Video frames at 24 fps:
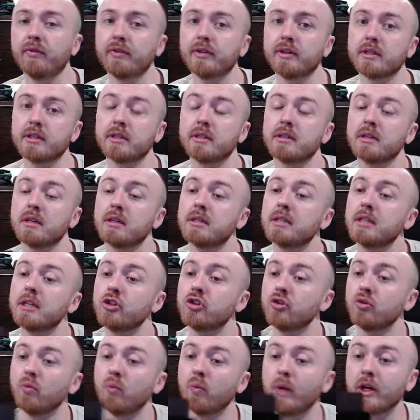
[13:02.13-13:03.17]
This is a
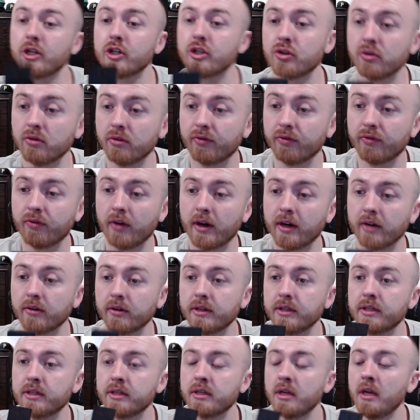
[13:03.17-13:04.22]
situational
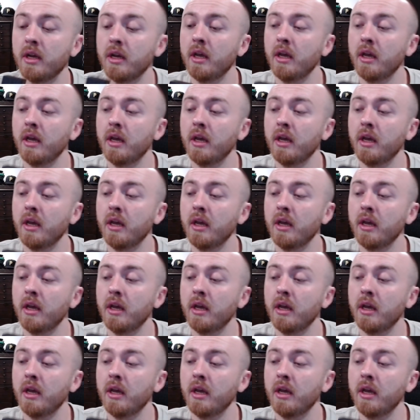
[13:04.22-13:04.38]
fragrance.